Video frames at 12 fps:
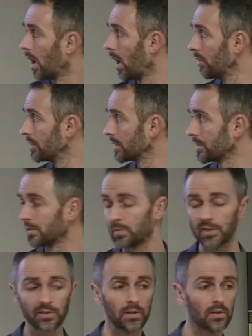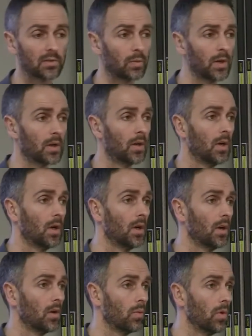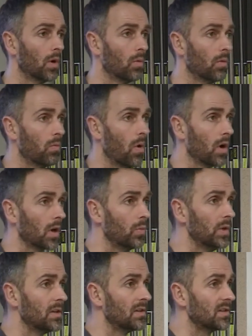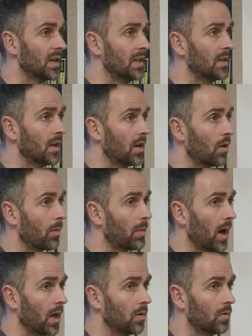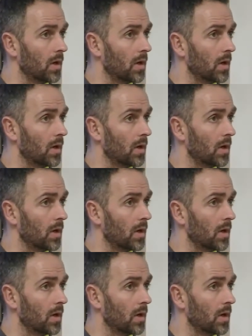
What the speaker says: Arc-resistant switchgear is where what can we design in our panel,